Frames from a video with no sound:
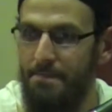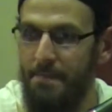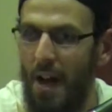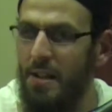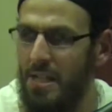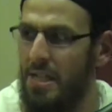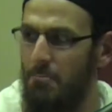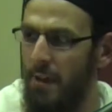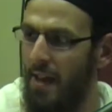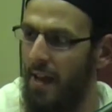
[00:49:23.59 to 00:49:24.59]
Honestly
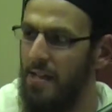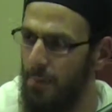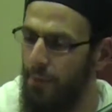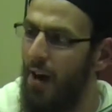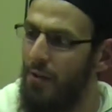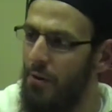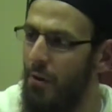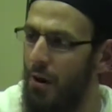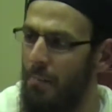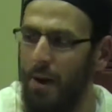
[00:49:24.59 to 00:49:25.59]
speaking, as a father
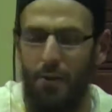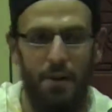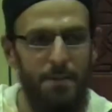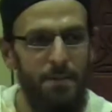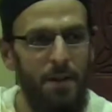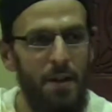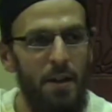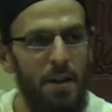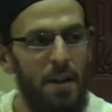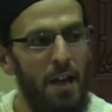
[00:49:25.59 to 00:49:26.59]
or a mother,
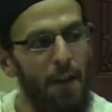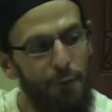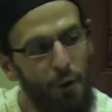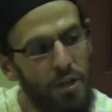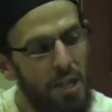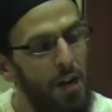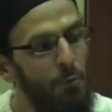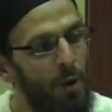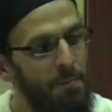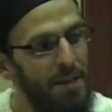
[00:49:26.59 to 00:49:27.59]
if your son
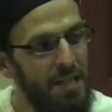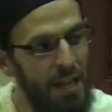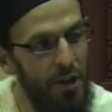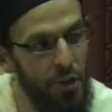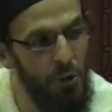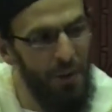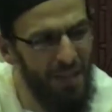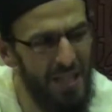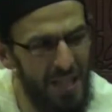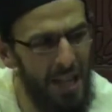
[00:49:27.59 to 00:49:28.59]
went missing, could you even
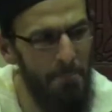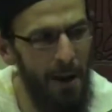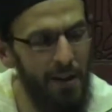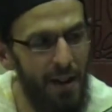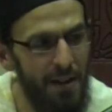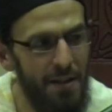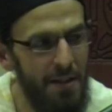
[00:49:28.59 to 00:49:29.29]
sleep at night?